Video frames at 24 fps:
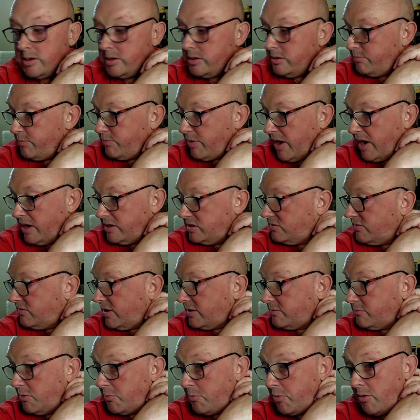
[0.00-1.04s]
pages read
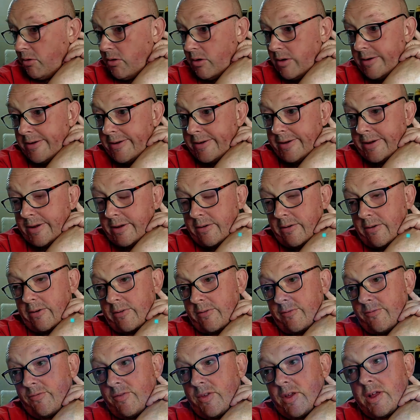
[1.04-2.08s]
my book. A lot
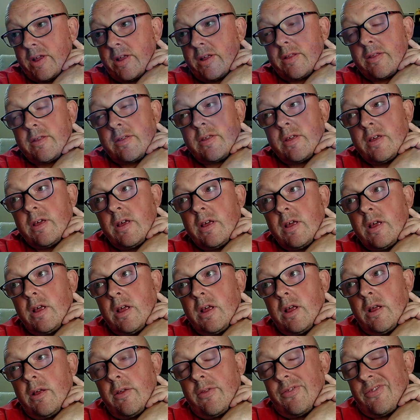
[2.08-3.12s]
of things,
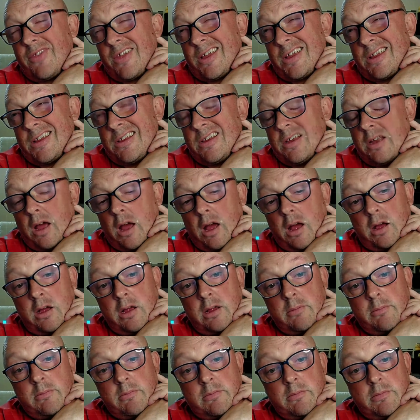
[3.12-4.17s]
thinking
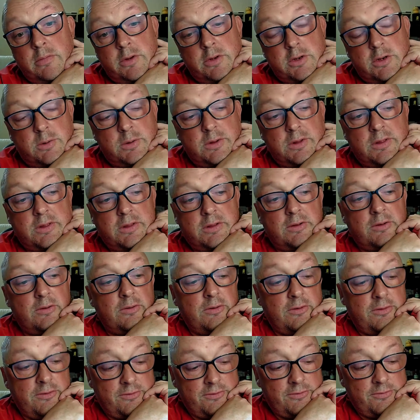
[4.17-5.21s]
time, doing
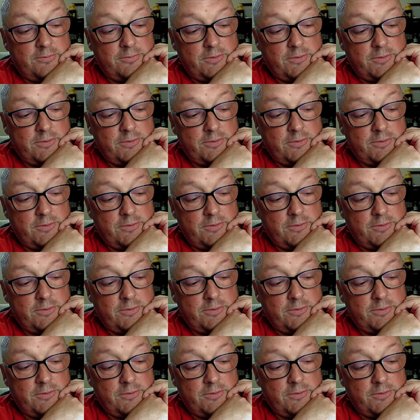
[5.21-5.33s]
stuff.